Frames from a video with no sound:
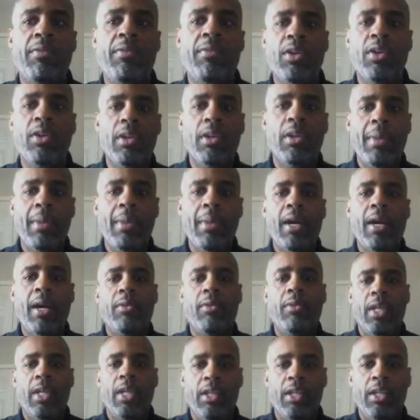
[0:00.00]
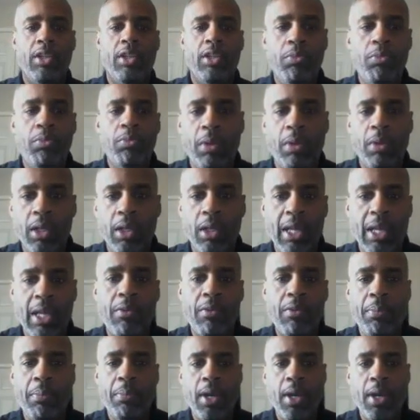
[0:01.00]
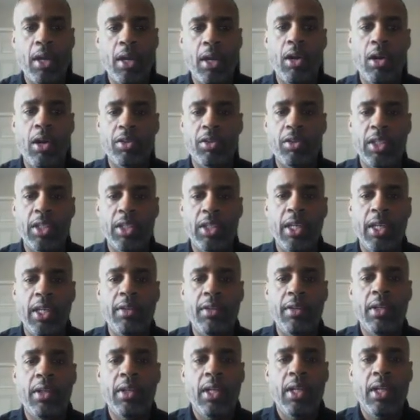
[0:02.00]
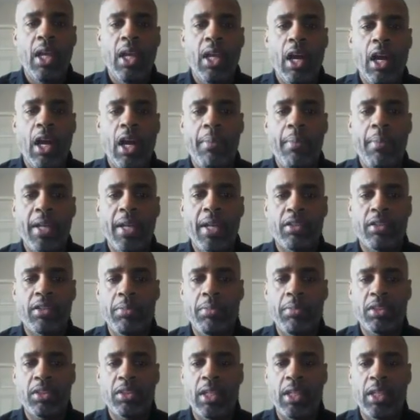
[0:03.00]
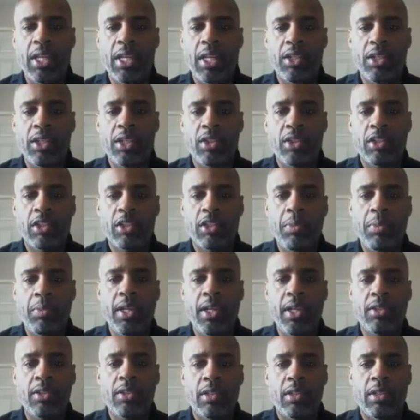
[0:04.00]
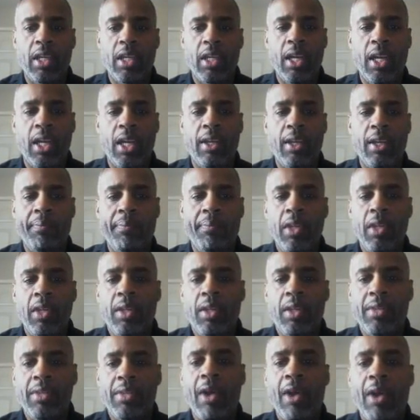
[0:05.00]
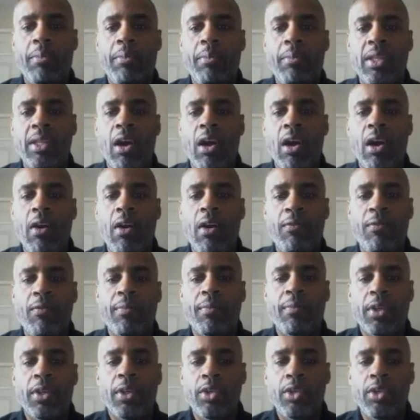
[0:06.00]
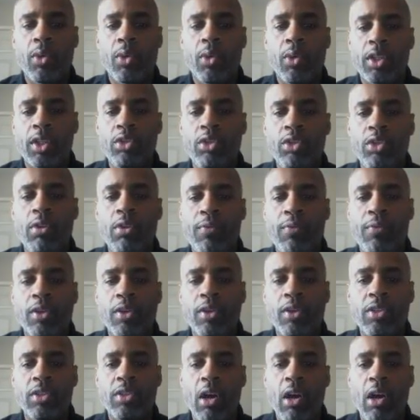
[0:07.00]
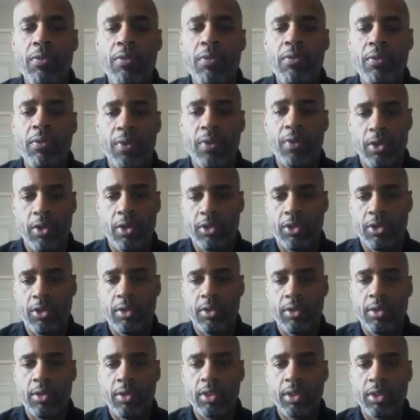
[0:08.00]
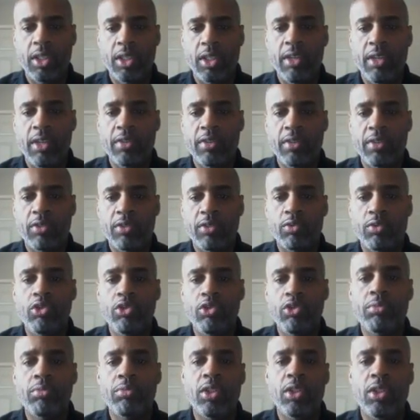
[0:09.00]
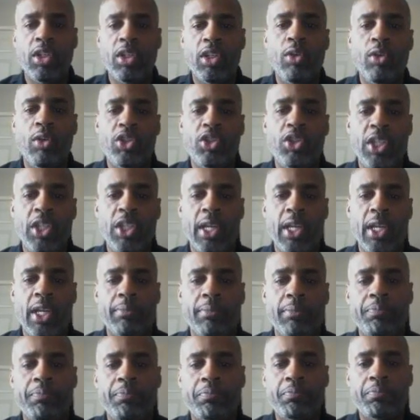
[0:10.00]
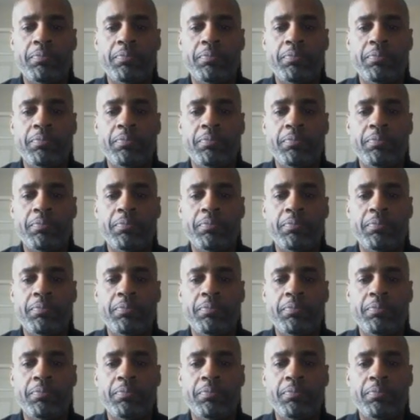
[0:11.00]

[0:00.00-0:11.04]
give you an amount, and then you plug that repair cost in minus the miscellaneous expense, and that will be the offer. You want to do the first offer first because it gives us room to negotiate